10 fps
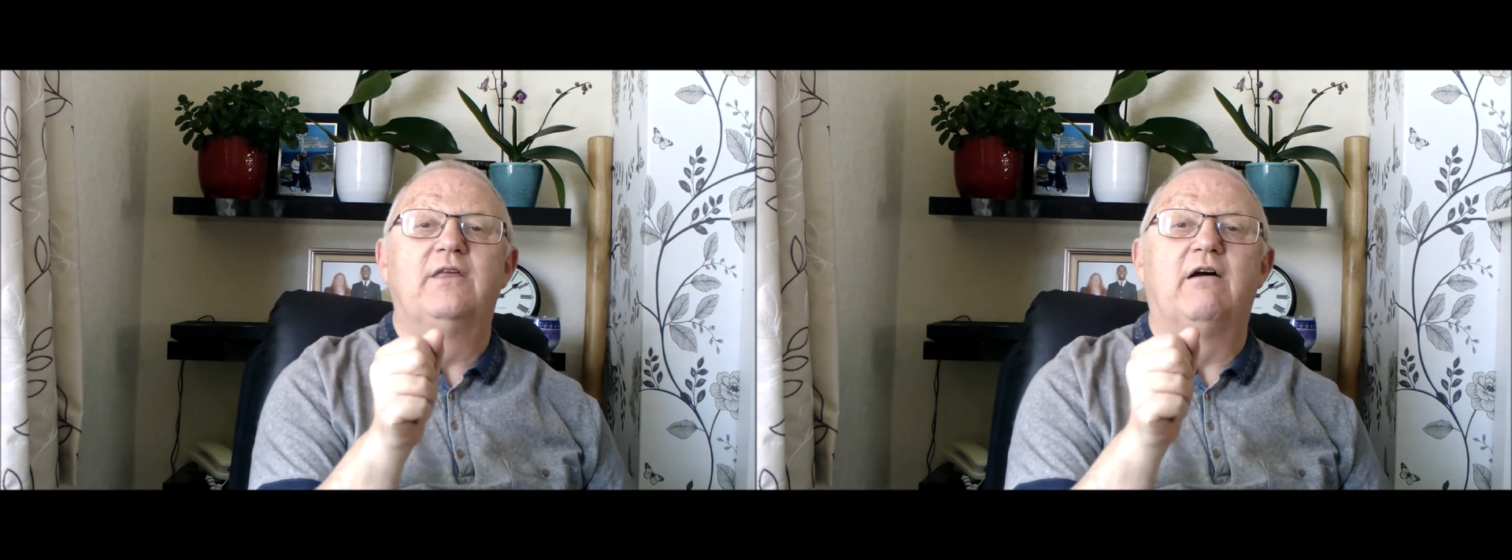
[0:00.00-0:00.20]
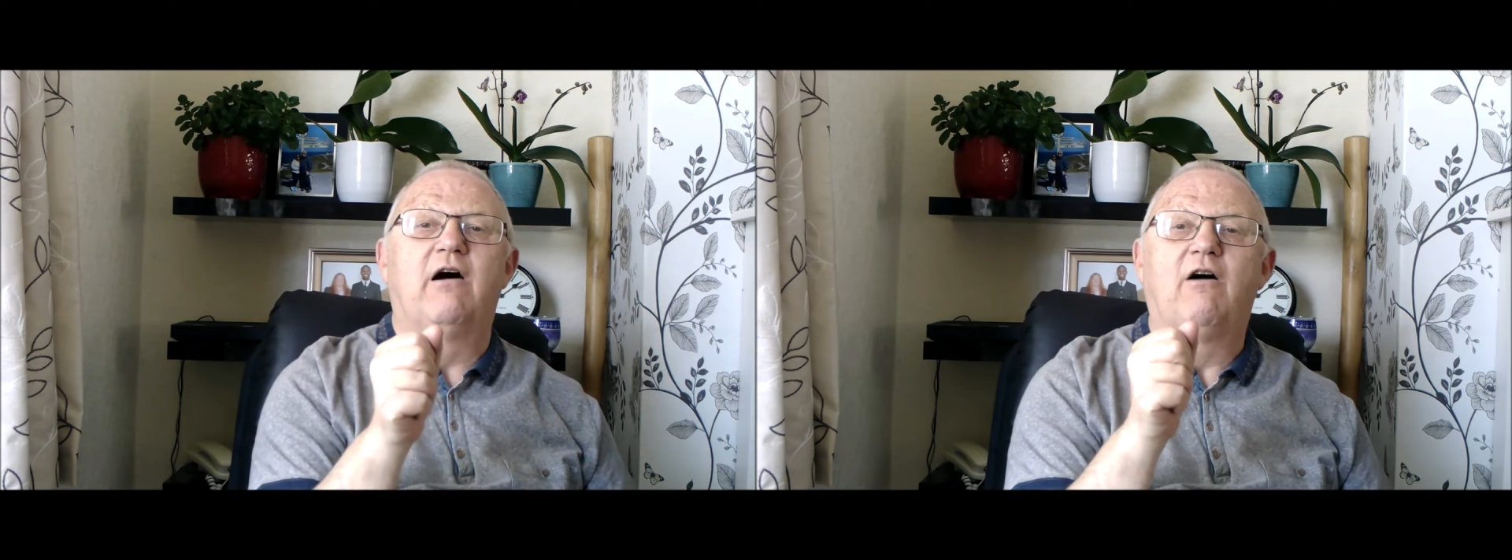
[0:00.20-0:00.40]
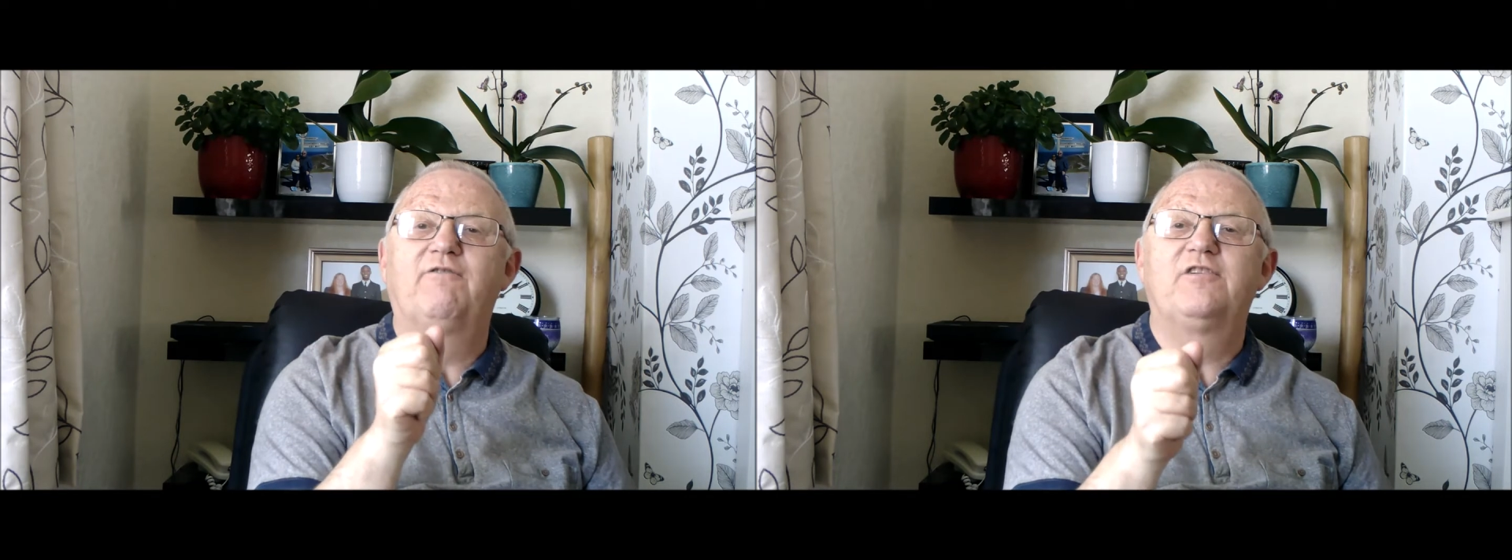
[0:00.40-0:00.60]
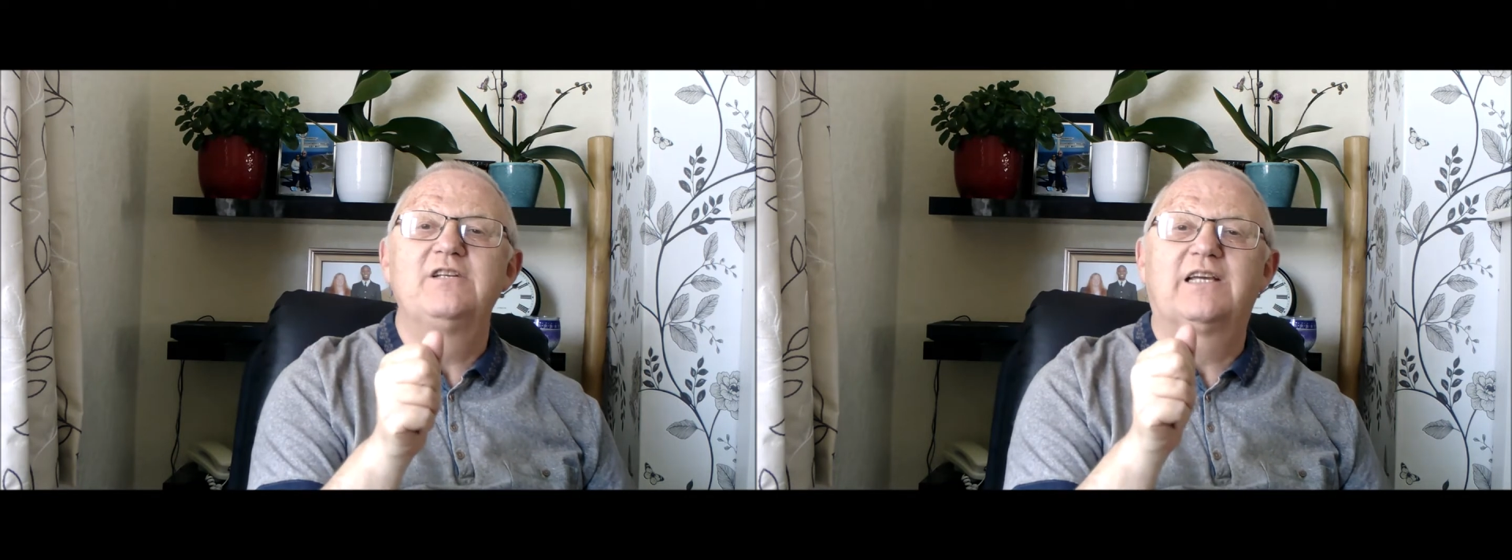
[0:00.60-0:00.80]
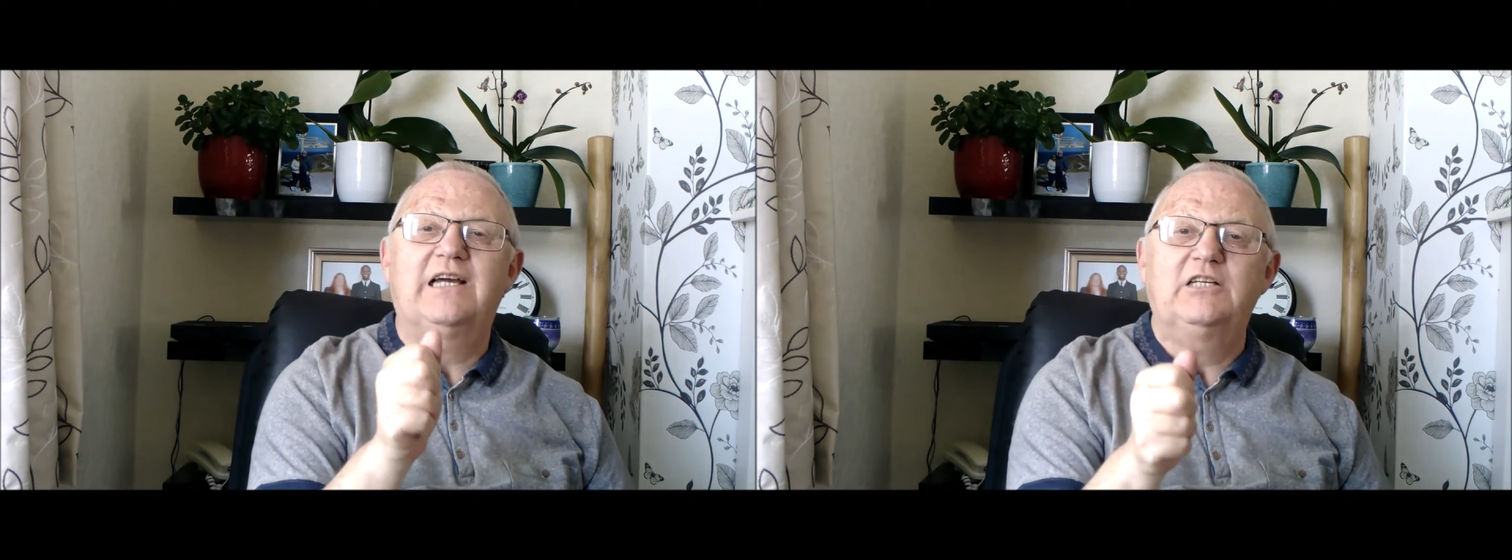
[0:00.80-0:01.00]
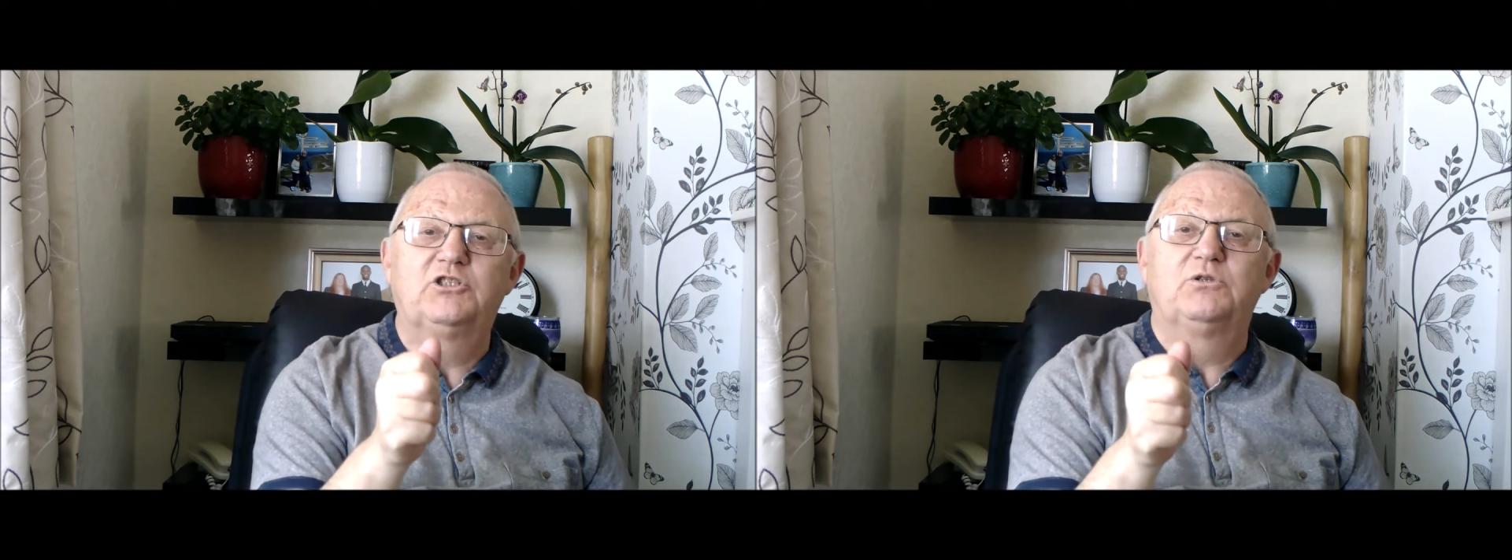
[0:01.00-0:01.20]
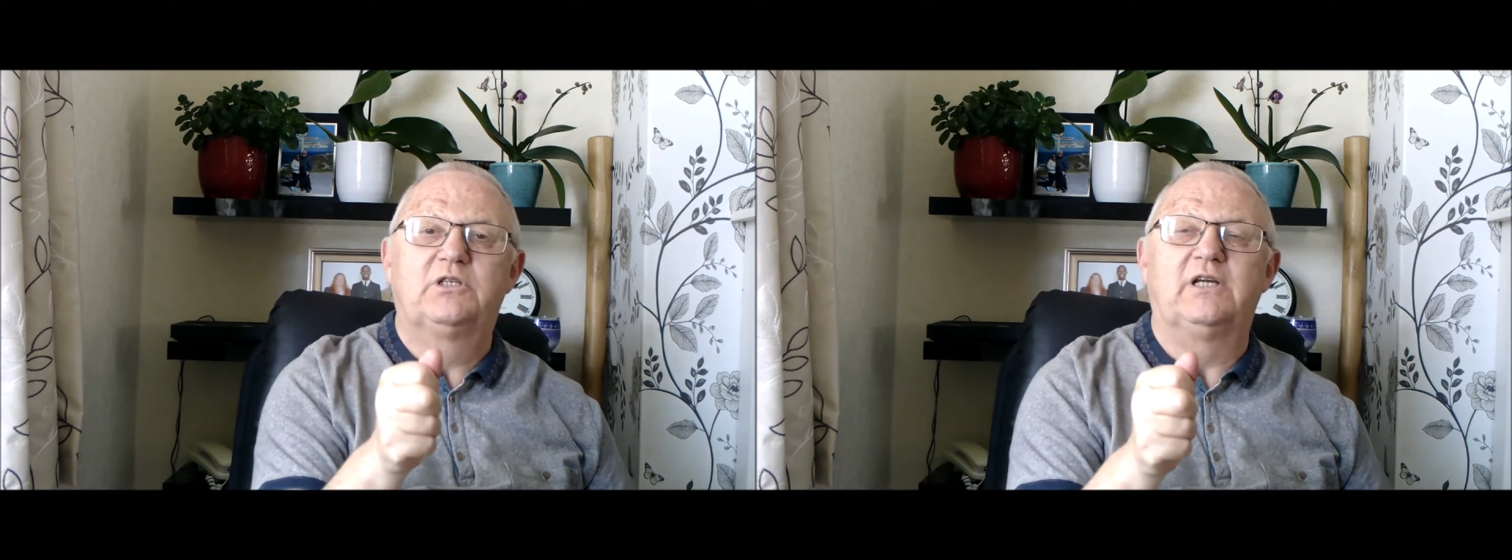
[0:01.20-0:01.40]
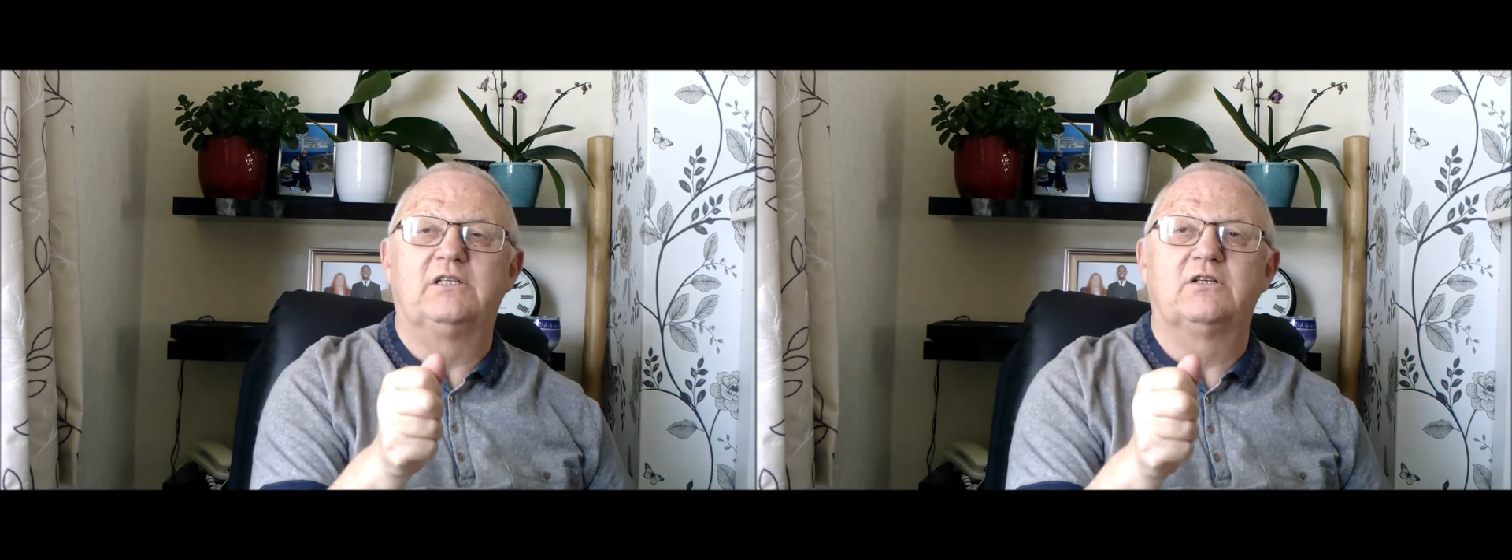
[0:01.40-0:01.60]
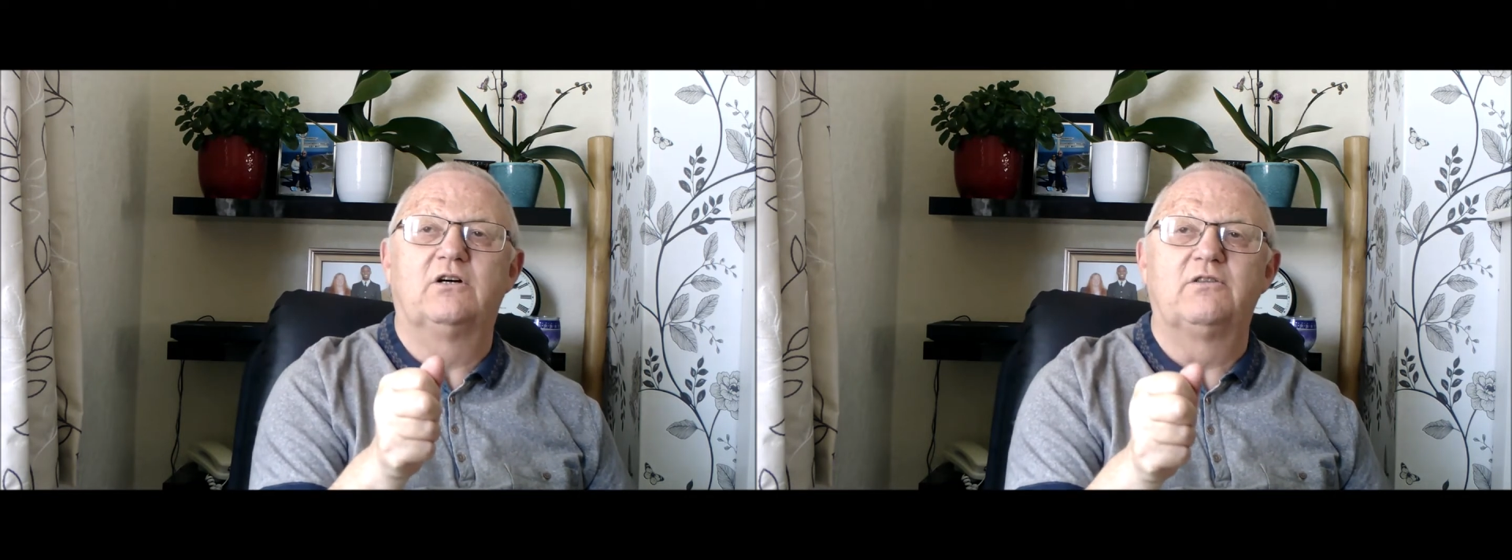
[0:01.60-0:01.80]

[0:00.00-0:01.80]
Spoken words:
There are often casualties